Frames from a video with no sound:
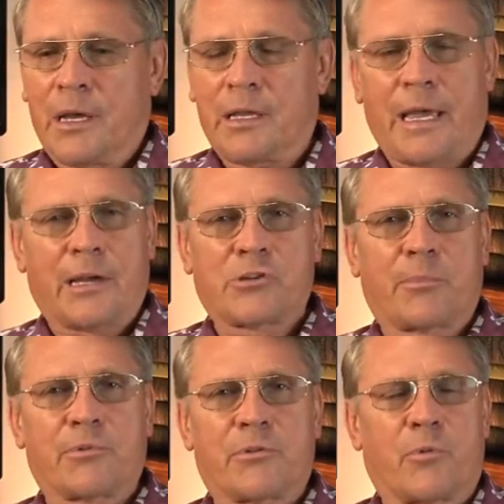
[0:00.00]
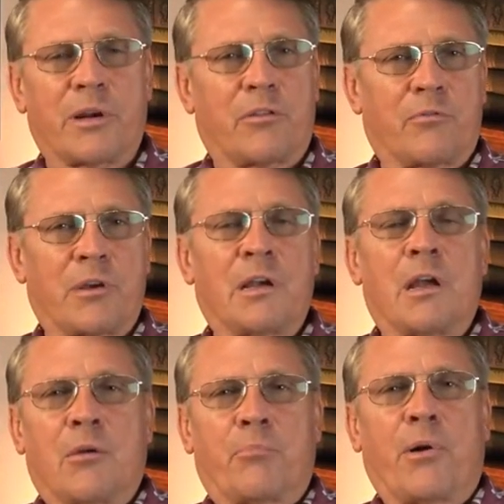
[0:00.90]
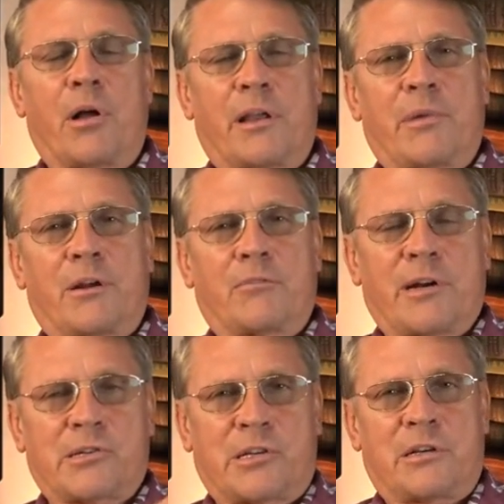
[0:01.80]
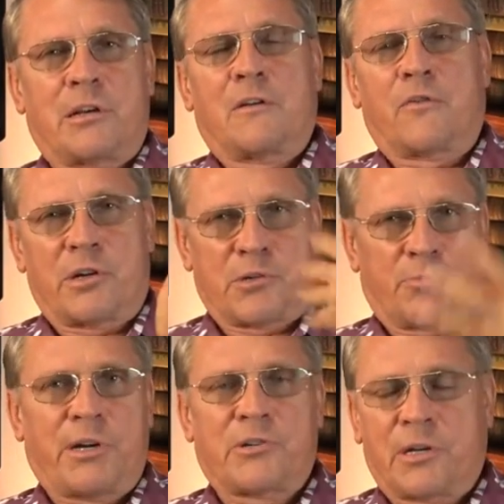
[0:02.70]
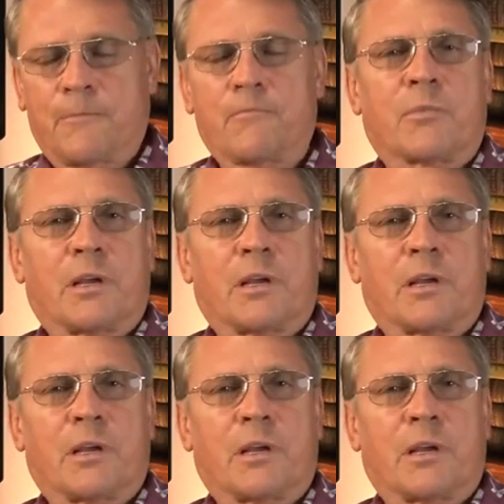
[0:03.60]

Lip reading: In Acts chapter 23, Paul had been arrested for his preaching,